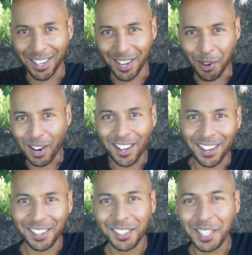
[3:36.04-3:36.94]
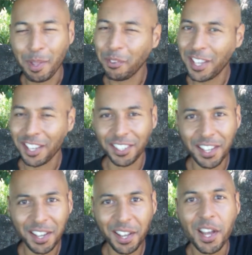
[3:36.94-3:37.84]
Hola, Timothy Phoenix
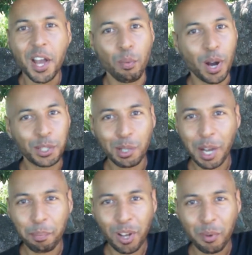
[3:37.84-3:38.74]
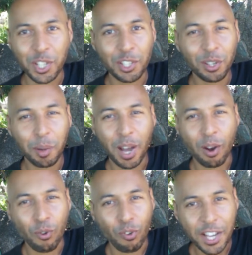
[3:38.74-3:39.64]
here. Welcome to my blog, which is all
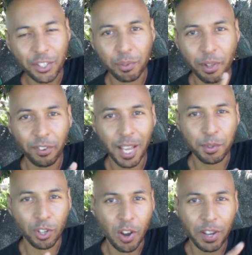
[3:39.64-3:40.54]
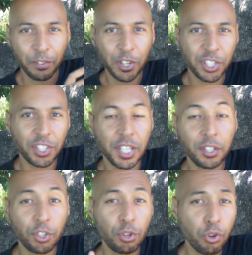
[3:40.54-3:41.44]
about rising from the flames of adversity
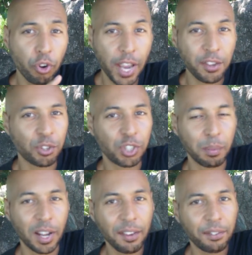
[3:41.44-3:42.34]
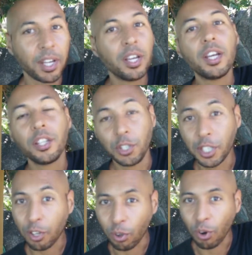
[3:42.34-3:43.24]
to create your dream life
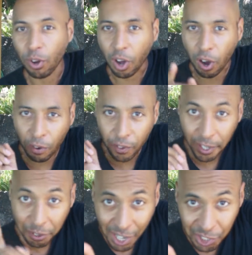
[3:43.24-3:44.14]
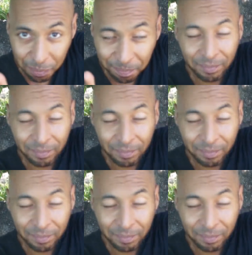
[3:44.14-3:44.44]
using the law of attraction.